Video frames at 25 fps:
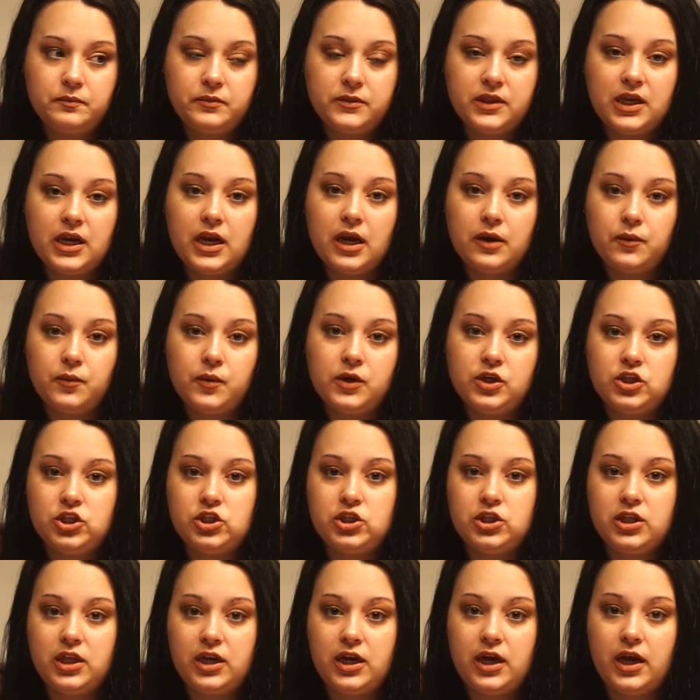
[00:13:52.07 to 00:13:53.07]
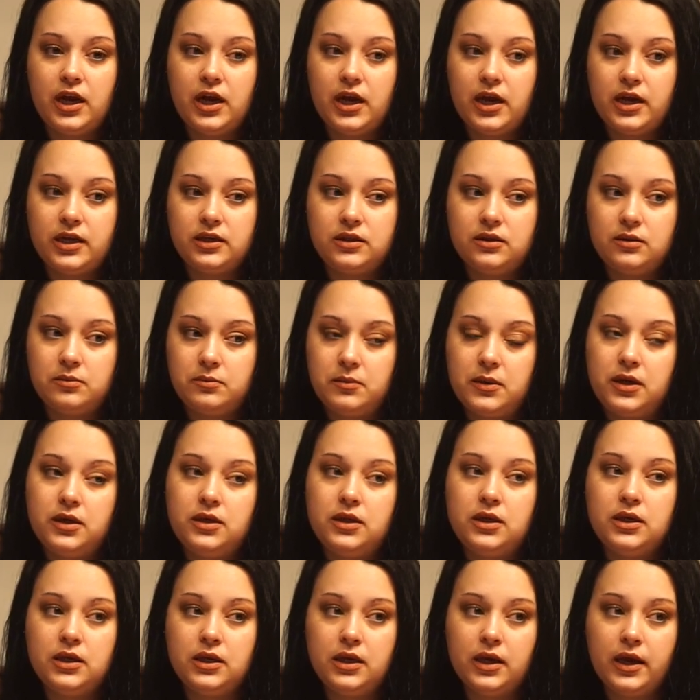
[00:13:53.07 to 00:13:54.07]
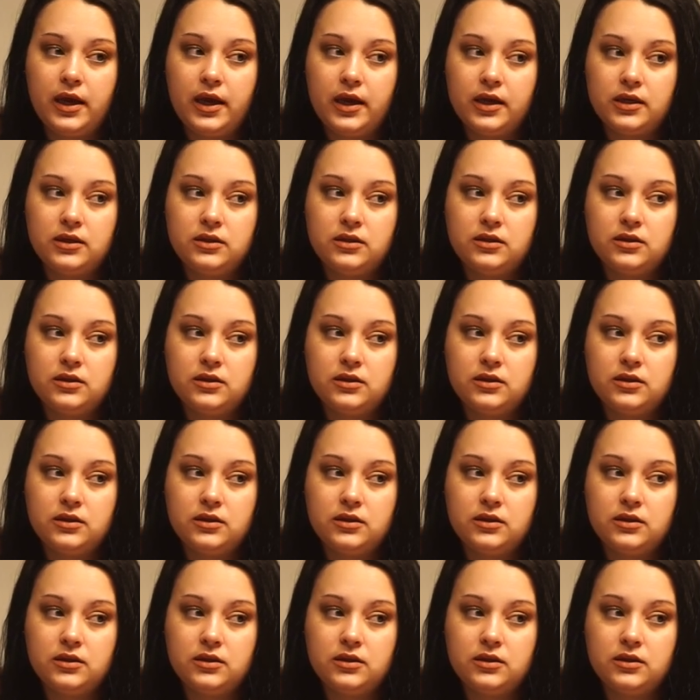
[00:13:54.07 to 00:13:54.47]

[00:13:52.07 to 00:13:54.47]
that I wish that I had the money and